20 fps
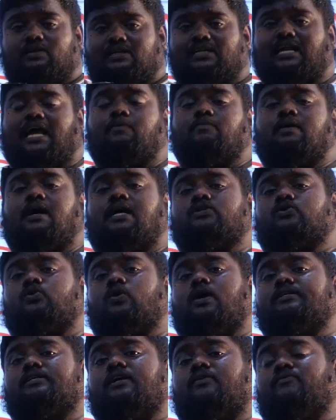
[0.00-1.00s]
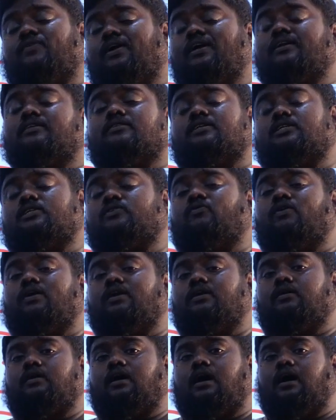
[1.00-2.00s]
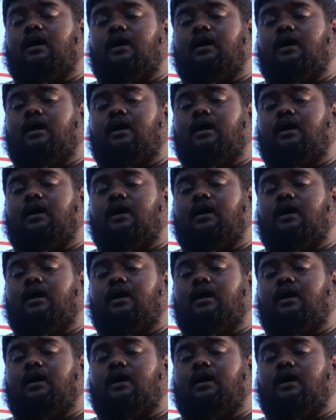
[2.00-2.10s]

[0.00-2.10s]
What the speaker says: Time has to answer when this will